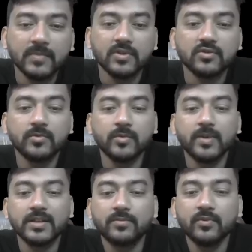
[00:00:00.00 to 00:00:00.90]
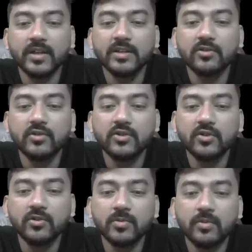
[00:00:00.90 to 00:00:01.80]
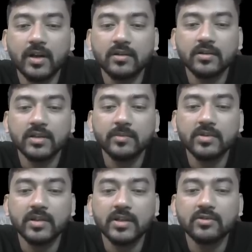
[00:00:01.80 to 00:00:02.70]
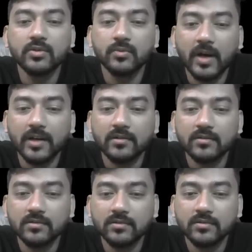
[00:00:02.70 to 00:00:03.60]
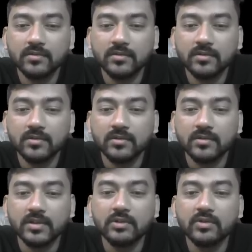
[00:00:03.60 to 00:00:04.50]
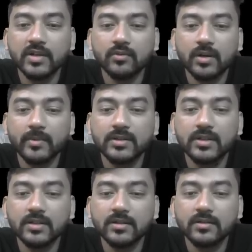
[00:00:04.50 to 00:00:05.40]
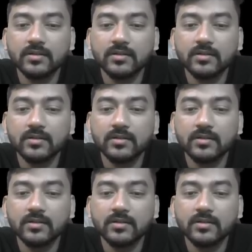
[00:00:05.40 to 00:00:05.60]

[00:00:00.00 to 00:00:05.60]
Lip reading: So if you first put n is equal to 0, it will be 1. If n is equal to 1, then you will get 1 by 3.